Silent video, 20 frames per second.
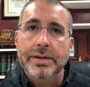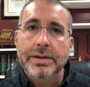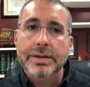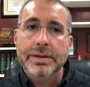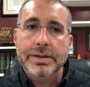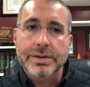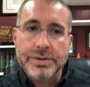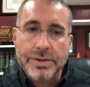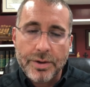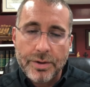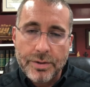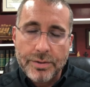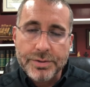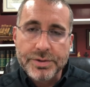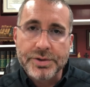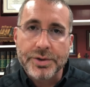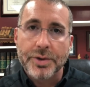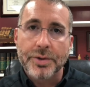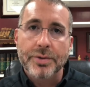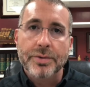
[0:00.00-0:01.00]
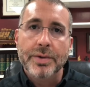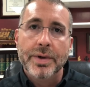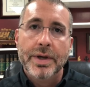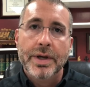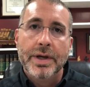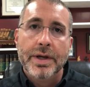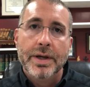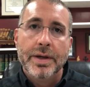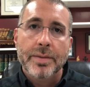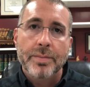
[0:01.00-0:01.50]
is also
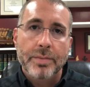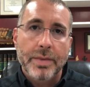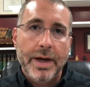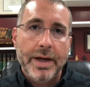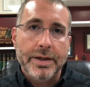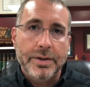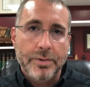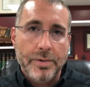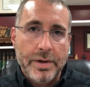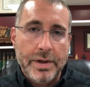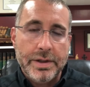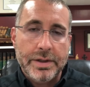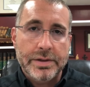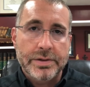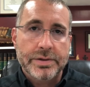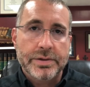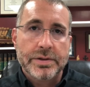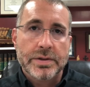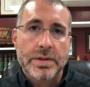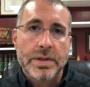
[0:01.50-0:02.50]
by grace,